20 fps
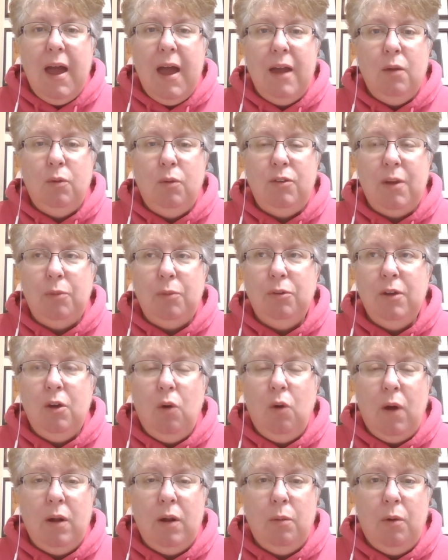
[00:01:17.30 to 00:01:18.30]
And it was
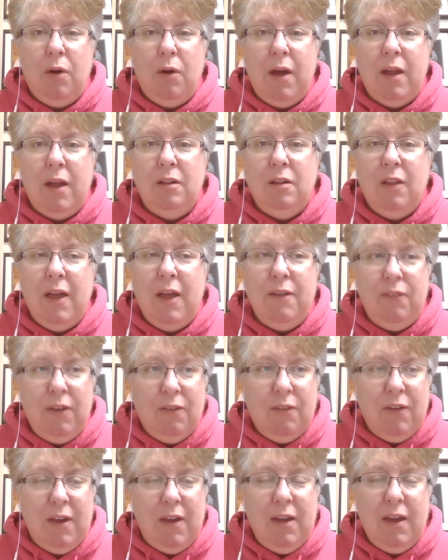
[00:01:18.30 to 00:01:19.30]
absolutely incredible and
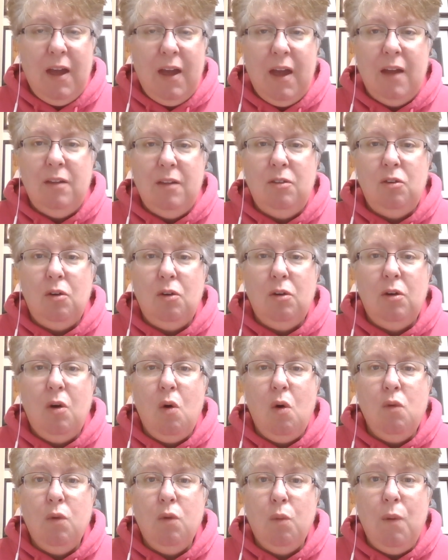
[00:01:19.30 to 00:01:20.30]
life-giving and
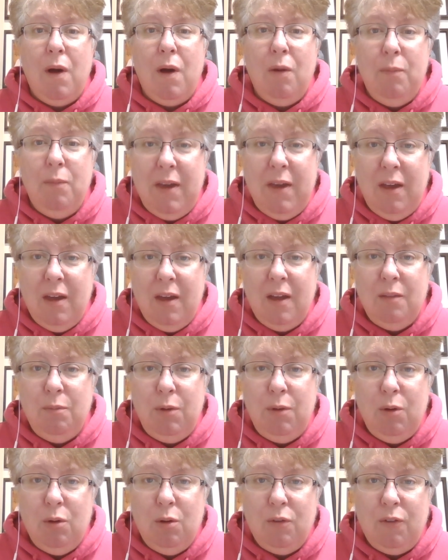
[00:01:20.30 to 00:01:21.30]
overwhelming
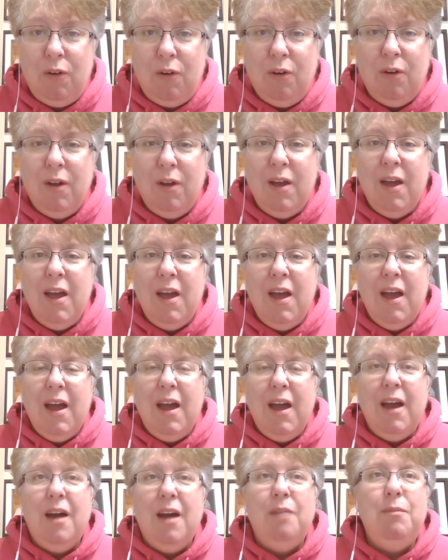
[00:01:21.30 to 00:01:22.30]
and beautiful.
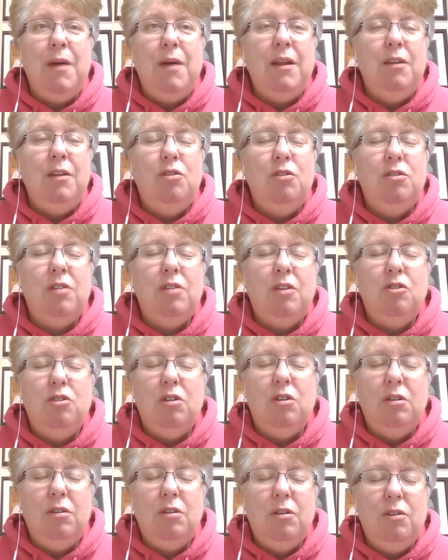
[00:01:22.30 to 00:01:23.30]
And I met
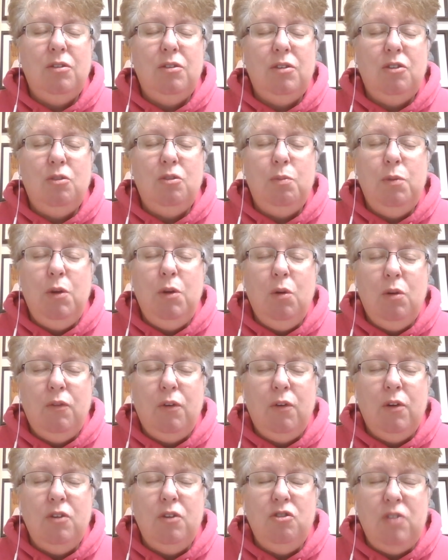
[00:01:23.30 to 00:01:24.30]
such
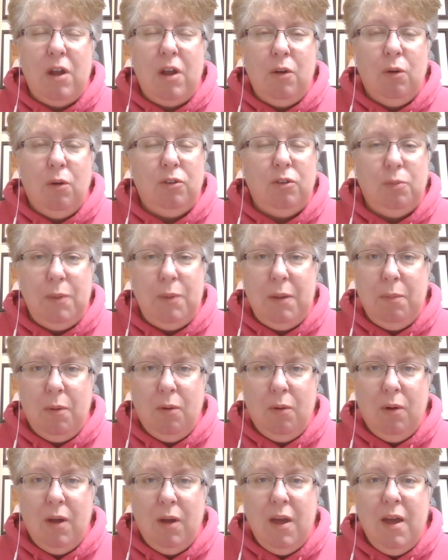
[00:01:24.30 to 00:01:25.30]
beautiful and generous
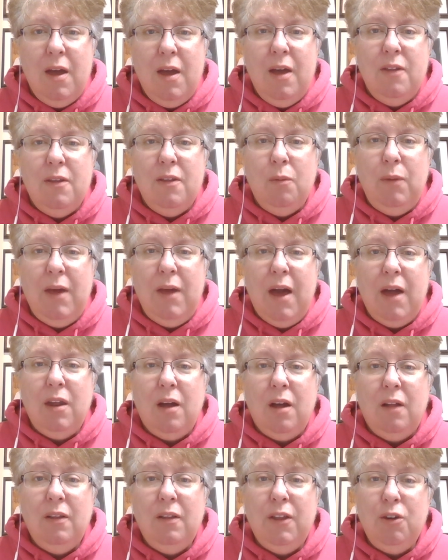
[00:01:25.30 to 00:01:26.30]
people. And we
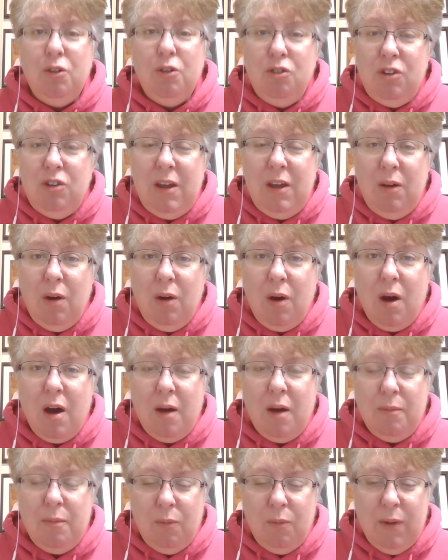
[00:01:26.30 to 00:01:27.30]
had a liturgy.
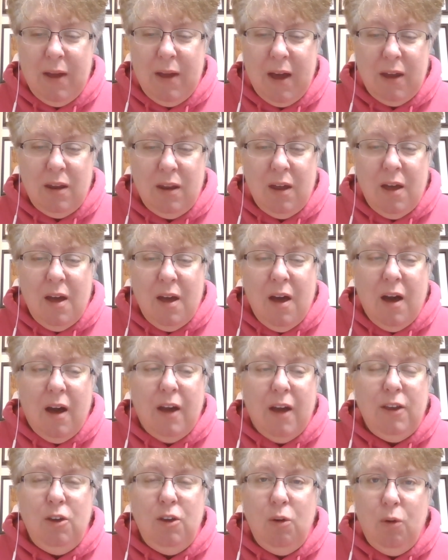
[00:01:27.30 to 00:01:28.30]
We had
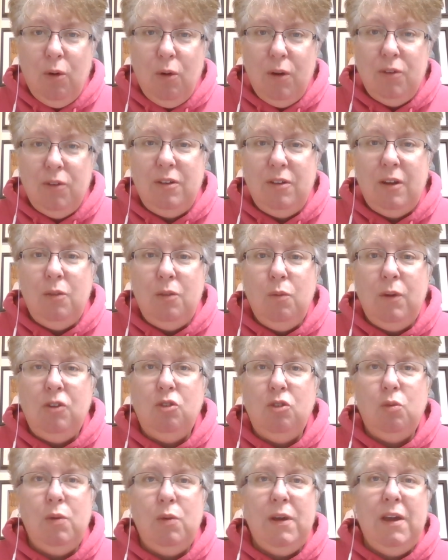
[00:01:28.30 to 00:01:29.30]
a Eucharist in
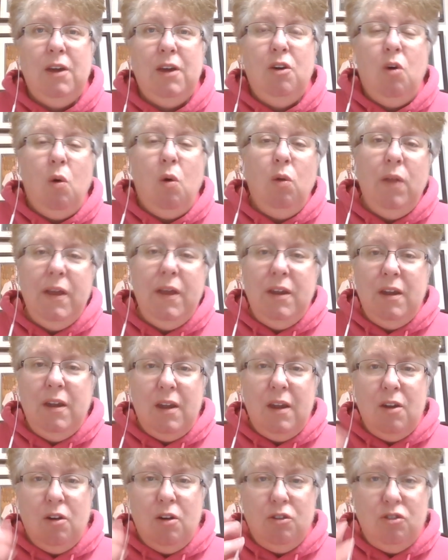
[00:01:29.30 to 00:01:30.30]
which we
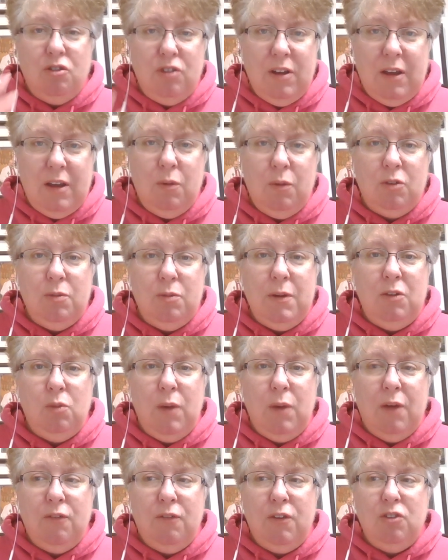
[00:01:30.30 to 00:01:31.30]
collated an archdeacon, which
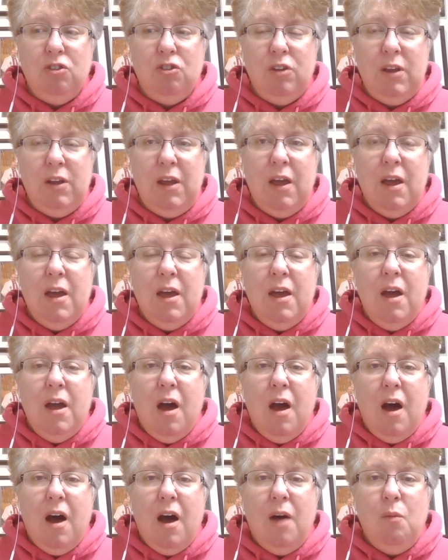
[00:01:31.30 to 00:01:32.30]
means we officially
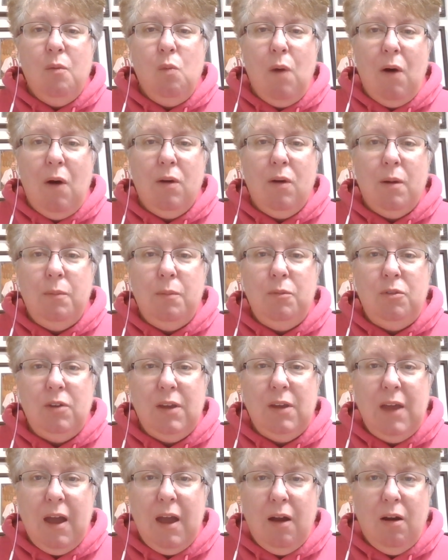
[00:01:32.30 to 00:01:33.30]

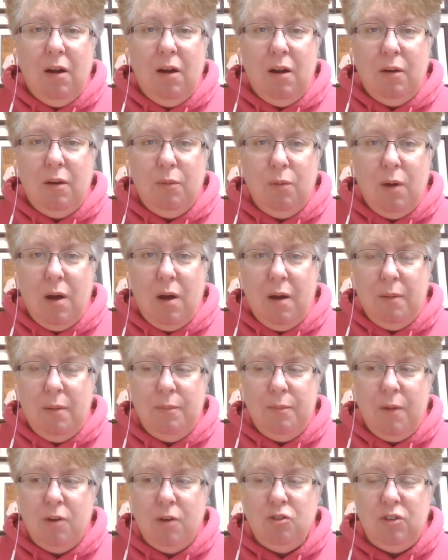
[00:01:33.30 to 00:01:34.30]
welcomed
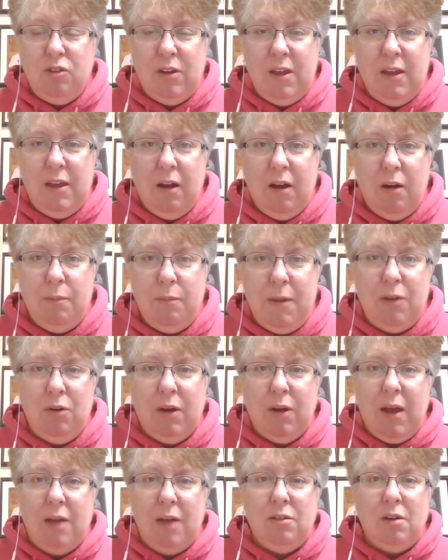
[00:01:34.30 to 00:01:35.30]
Archdeacon Kara
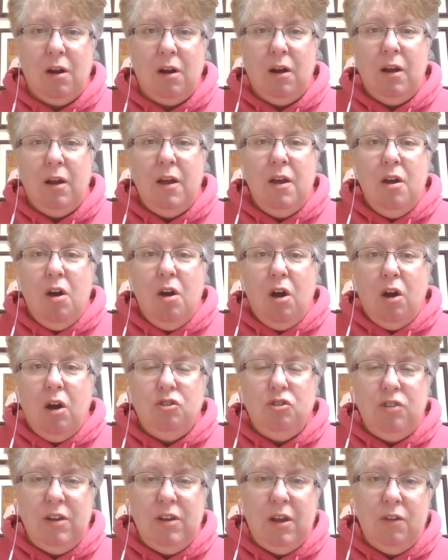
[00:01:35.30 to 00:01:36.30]
Mandrick as our
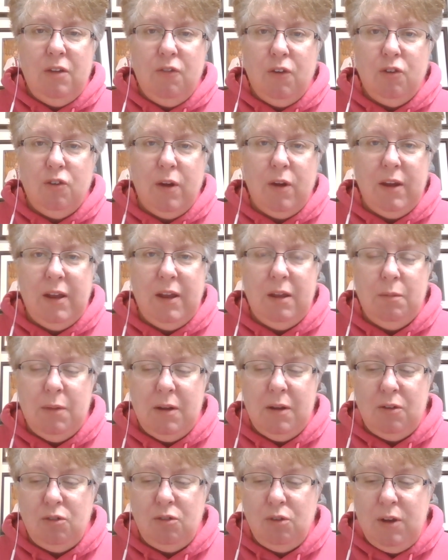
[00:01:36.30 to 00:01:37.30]
archdeacon for training and
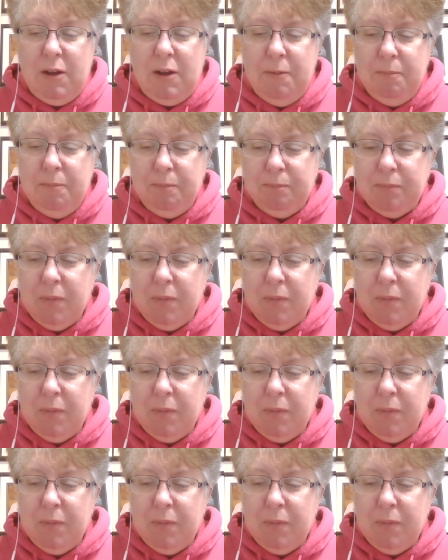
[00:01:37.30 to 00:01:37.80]
ministry,